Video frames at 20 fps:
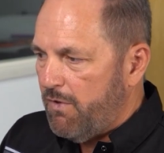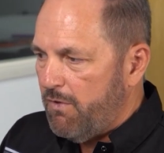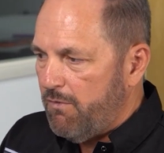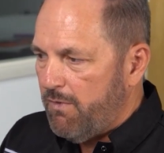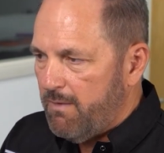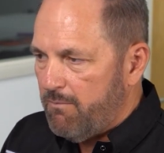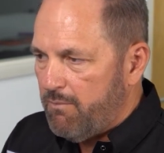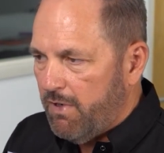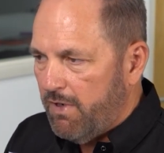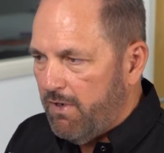
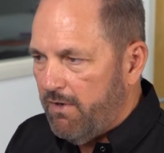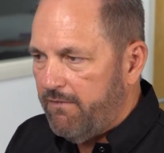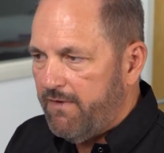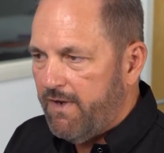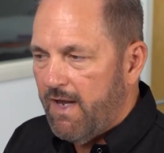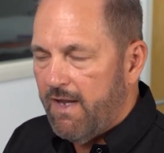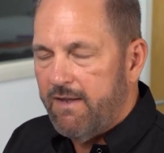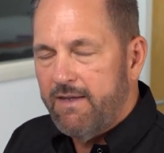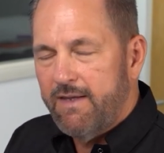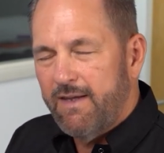doing perf
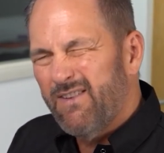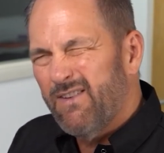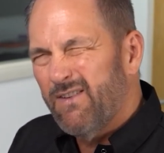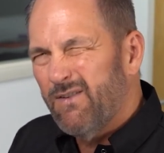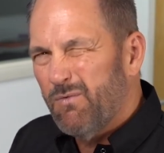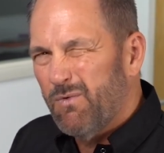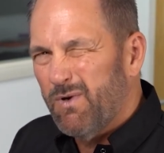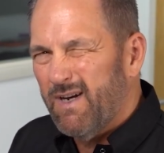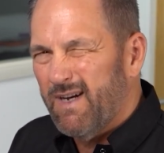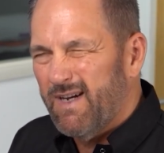cut, this is
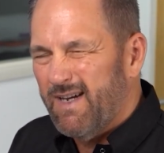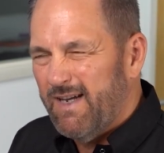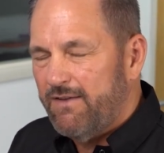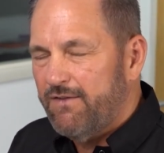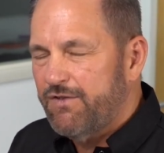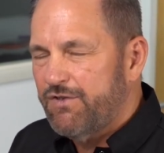where it gets